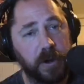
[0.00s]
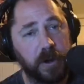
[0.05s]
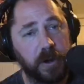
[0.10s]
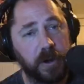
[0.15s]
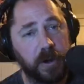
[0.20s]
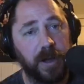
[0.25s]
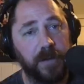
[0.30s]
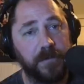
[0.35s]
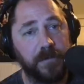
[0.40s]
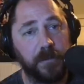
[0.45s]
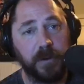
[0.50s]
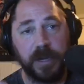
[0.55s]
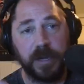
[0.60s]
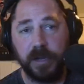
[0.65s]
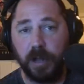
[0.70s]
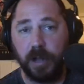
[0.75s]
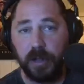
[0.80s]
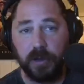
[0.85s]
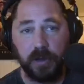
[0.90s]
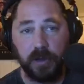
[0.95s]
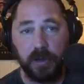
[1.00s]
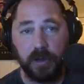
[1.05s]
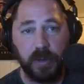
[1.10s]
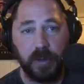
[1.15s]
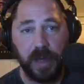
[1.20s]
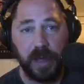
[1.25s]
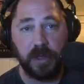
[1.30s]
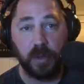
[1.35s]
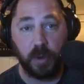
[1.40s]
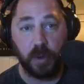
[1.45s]
$40
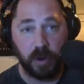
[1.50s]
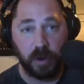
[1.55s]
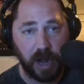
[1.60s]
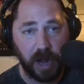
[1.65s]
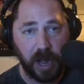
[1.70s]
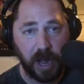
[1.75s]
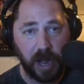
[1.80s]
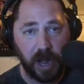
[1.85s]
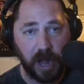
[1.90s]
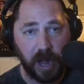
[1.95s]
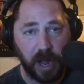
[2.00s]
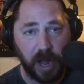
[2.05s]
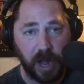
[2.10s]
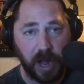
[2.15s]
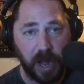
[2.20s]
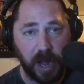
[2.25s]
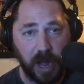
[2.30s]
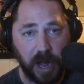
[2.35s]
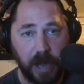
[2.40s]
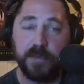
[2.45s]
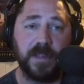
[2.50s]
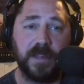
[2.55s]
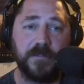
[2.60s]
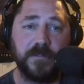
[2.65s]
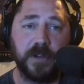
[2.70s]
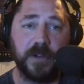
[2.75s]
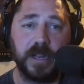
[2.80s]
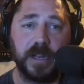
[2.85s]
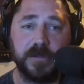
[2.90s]
US or higher, comes with something free.